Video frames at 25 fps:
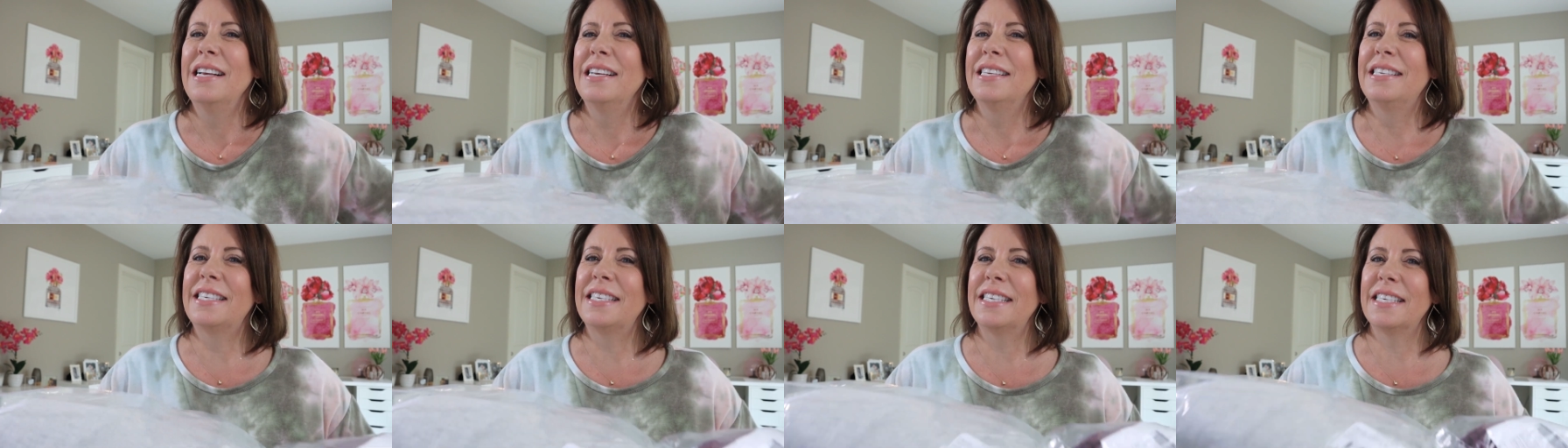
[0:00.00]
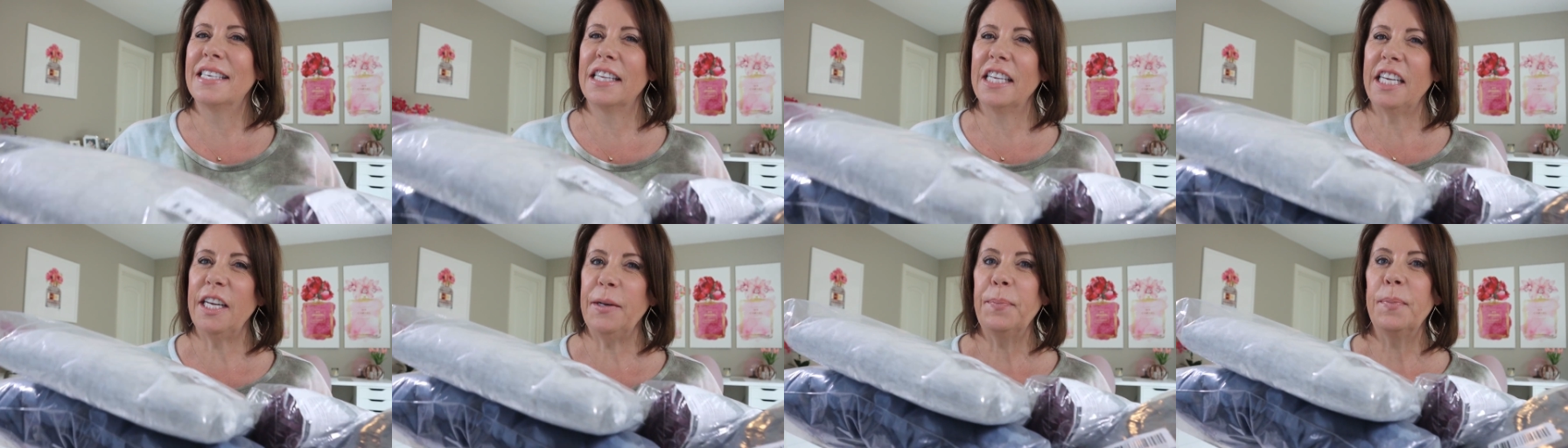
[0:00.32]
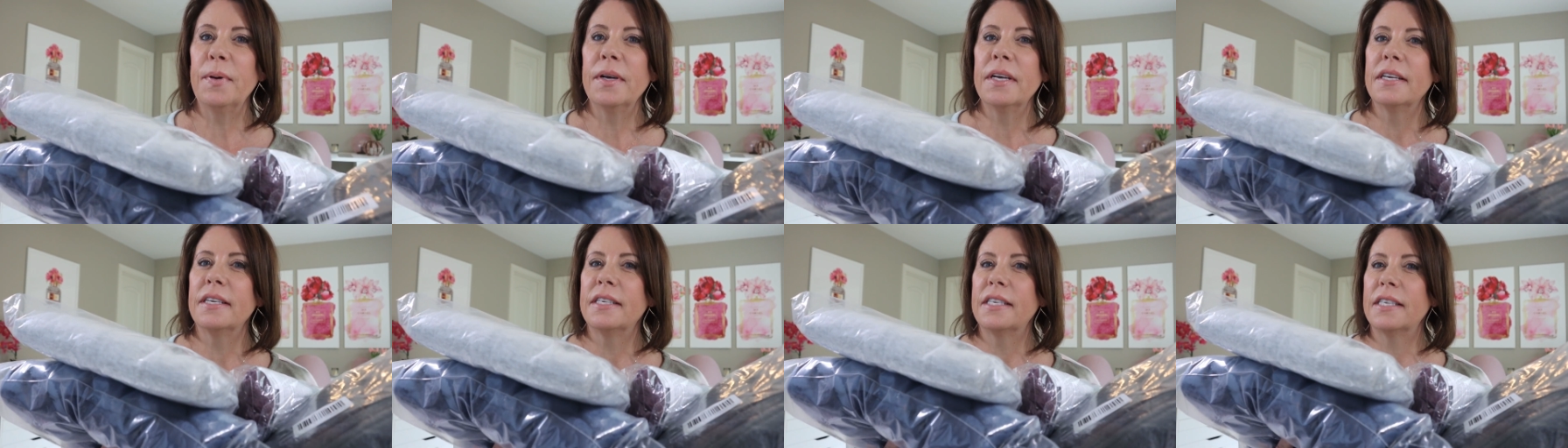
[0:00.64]
sleep
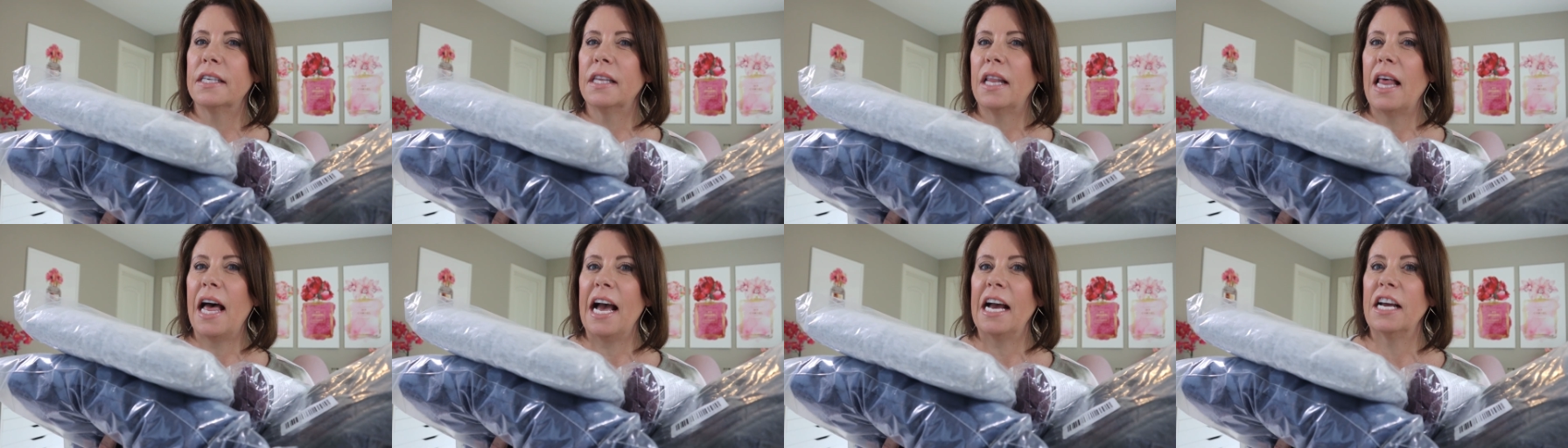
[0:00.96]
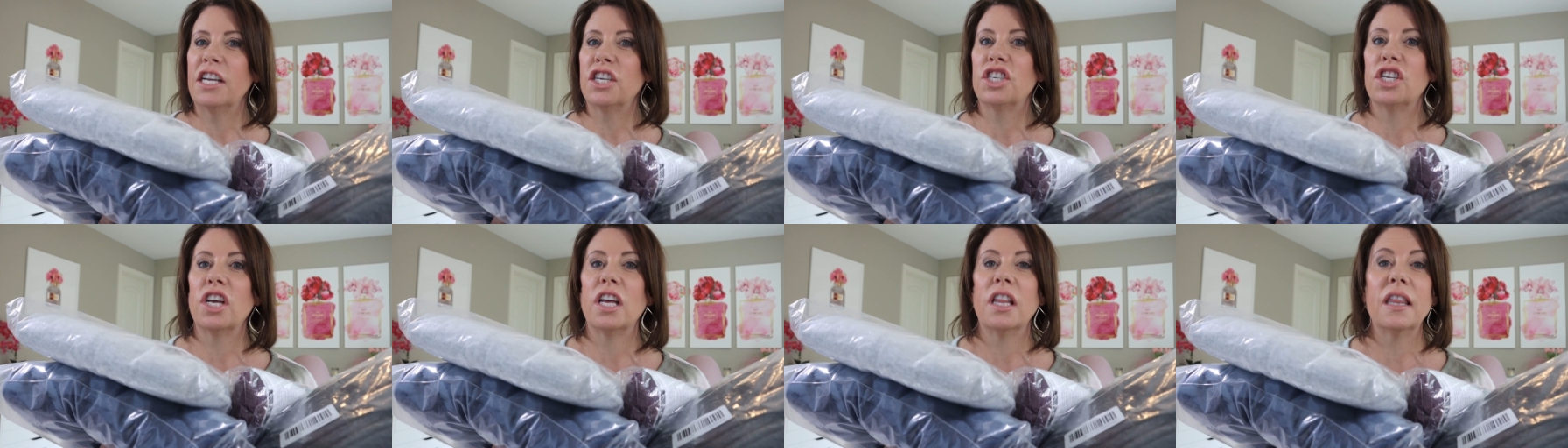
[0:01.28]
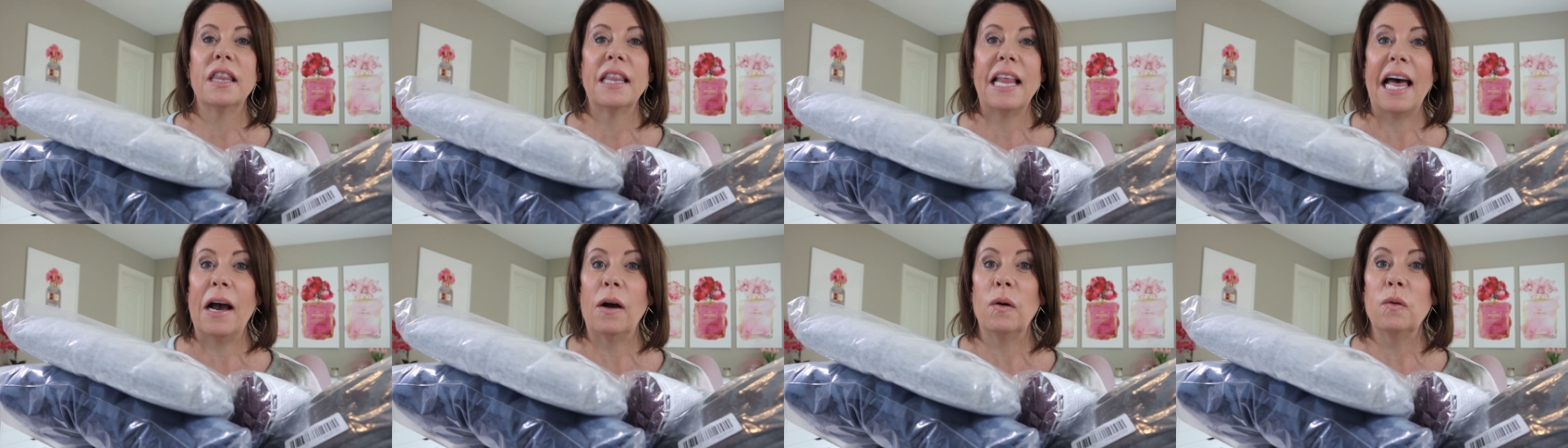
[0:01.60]
slash
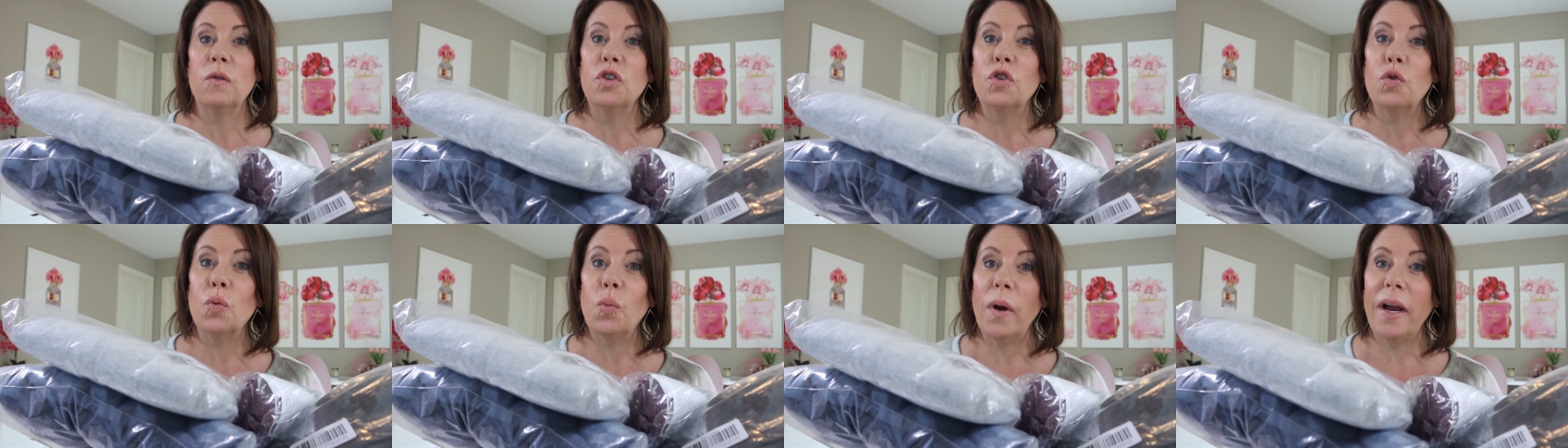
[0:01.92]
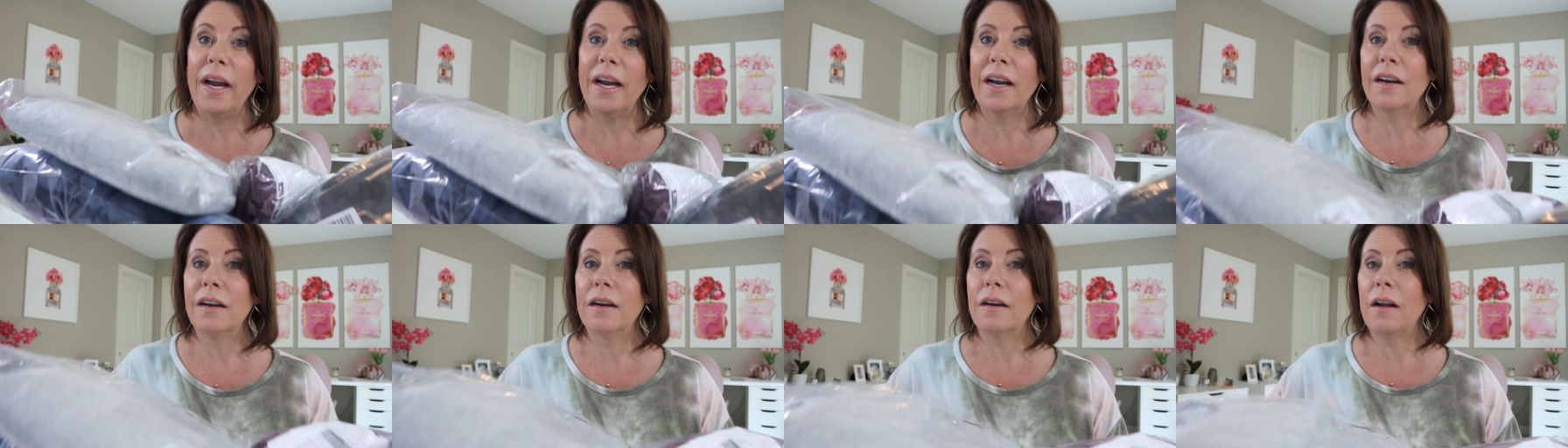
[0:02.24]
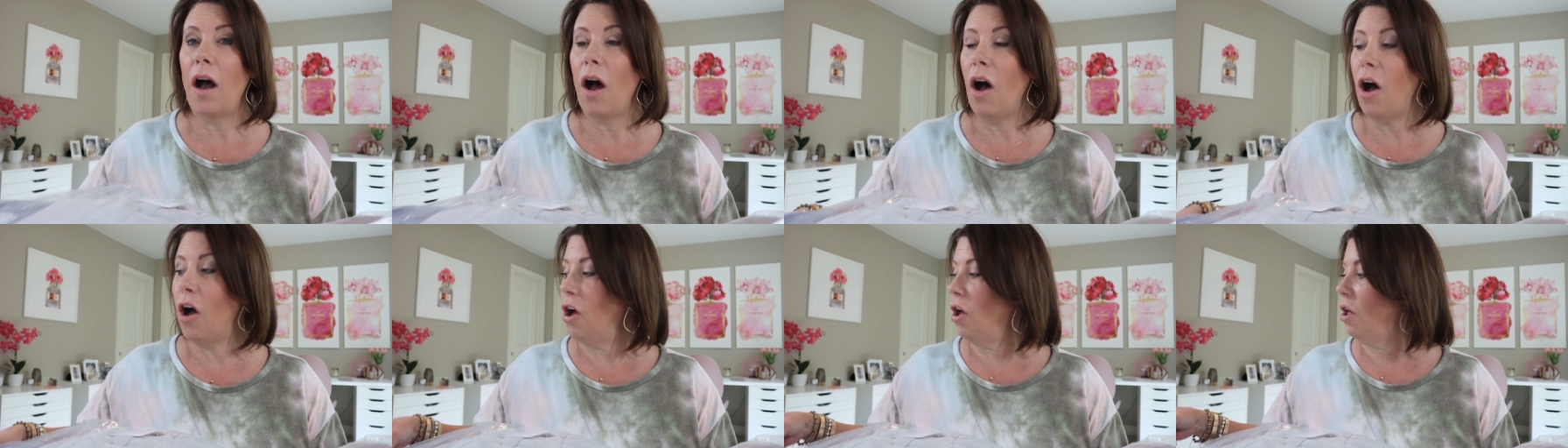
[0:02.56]
loungewear
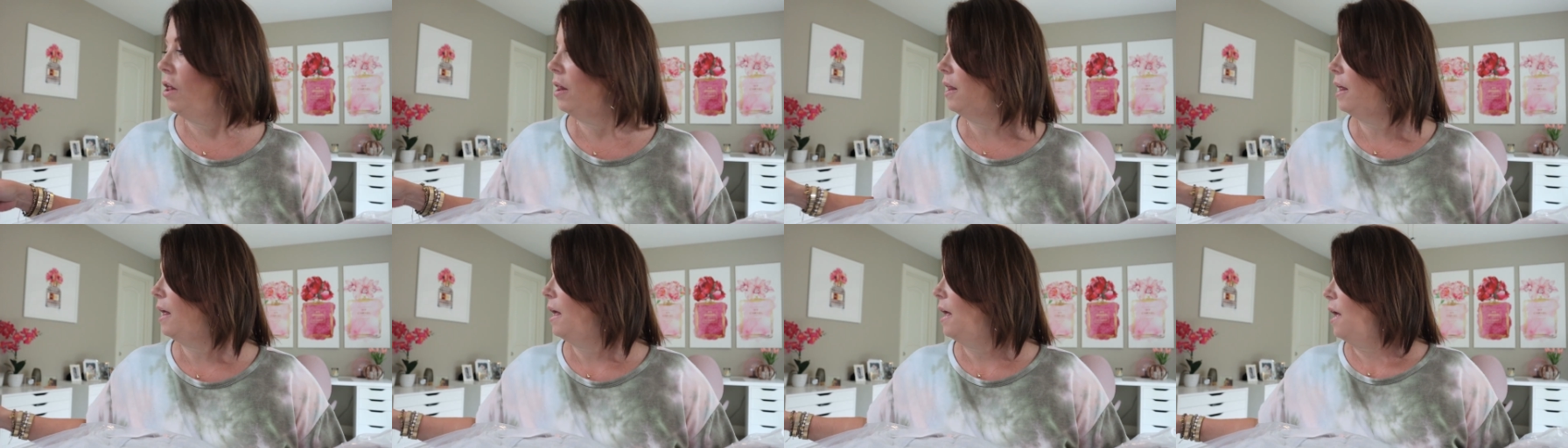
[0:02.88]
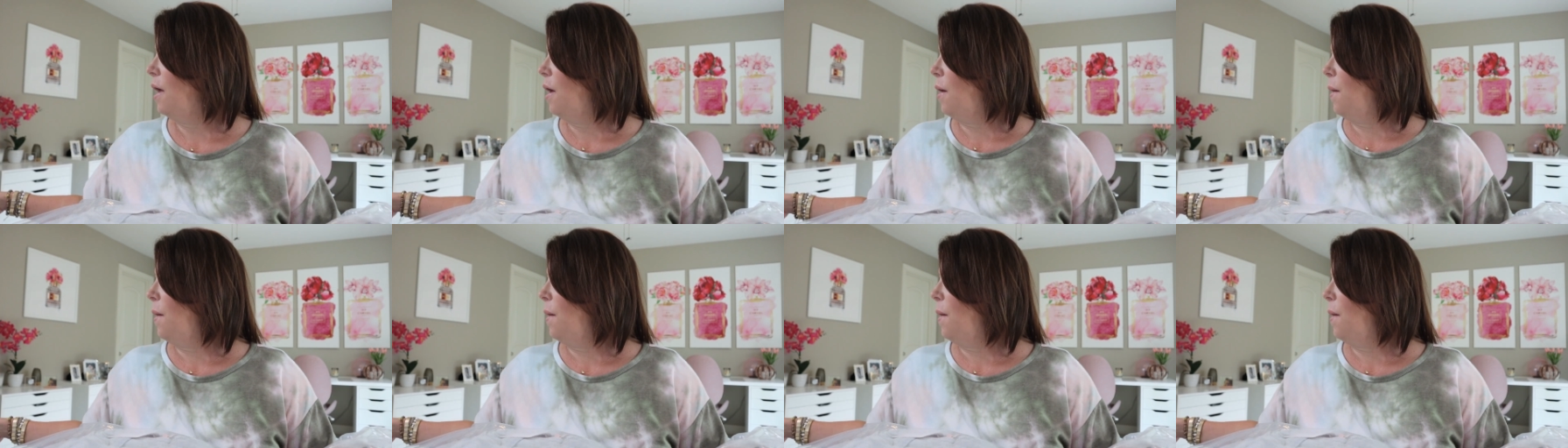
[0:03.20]
haul,